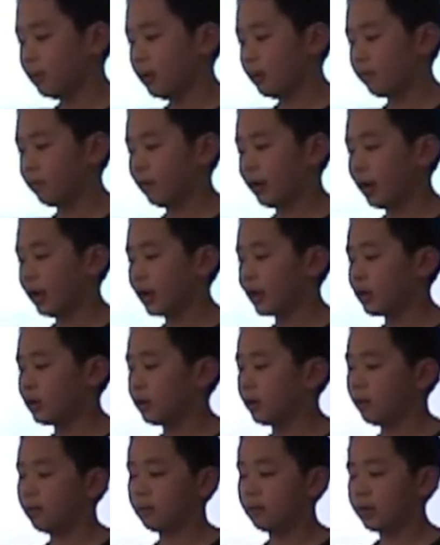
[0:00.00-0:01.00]
If I
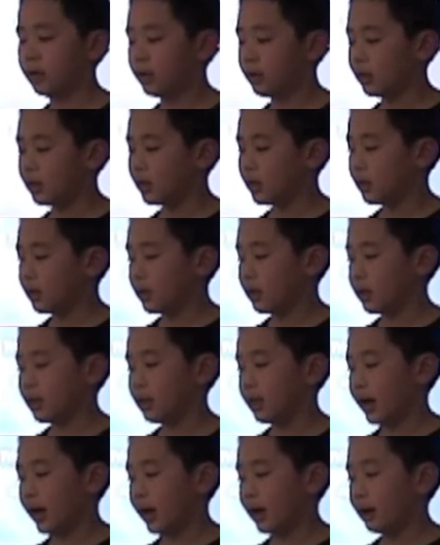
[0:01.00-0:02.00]
had known
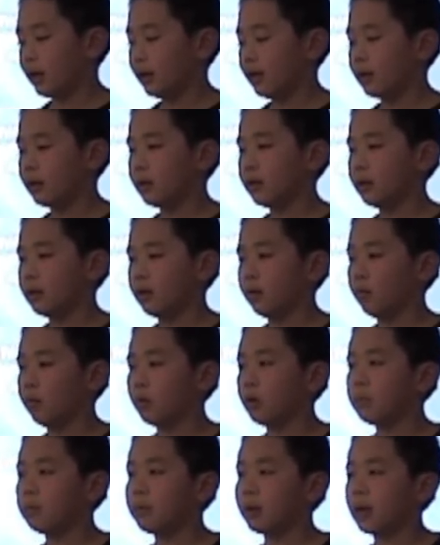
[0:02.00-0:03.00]
that there
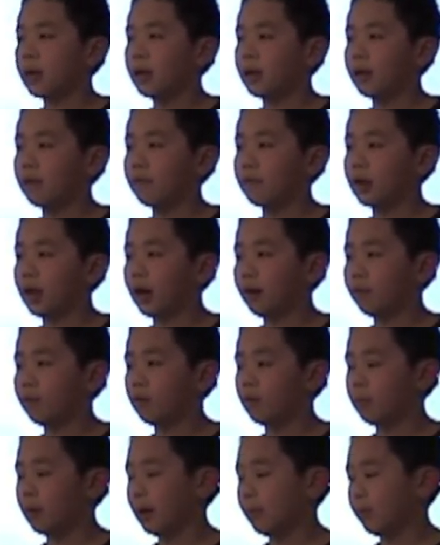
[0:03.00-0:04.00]
wouldn't be enough time
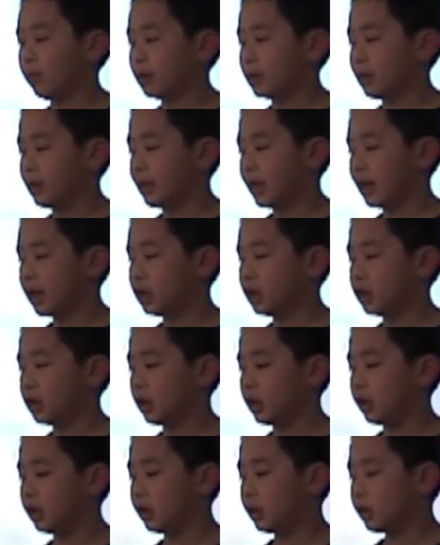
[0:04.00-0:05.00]
for my
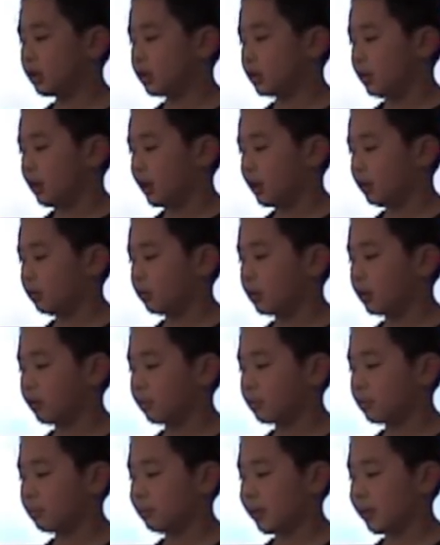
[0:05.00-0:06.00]
presentation, I would
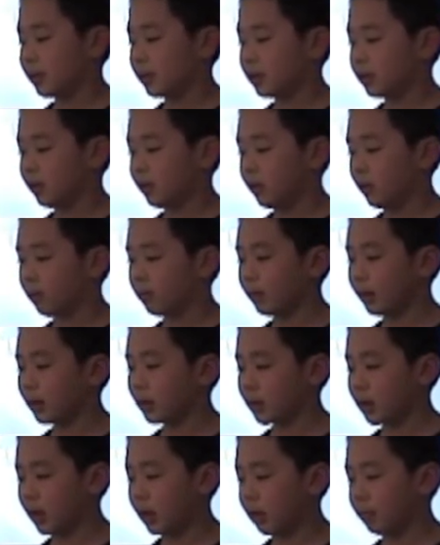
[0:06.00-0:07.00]
have spent all my
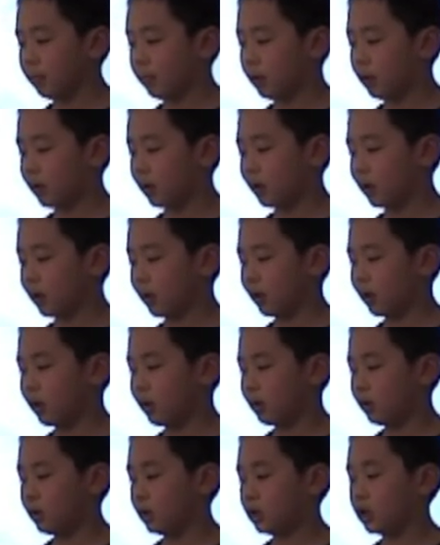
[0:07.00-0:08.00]
time
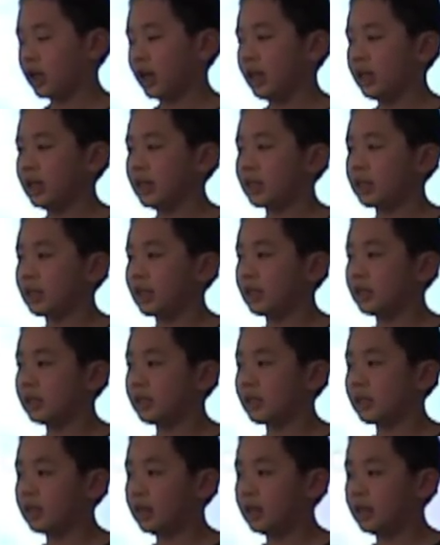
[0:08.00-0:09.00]
on the Chinese
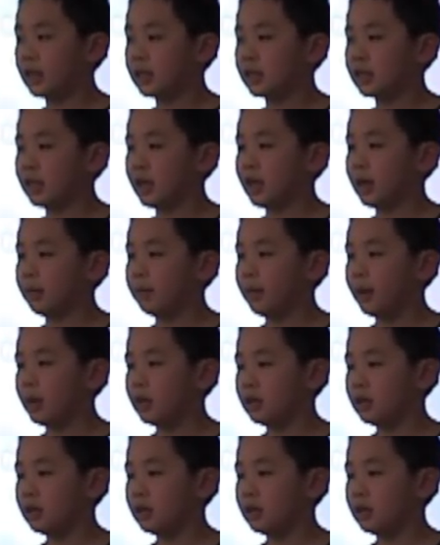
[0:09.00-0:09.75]
exam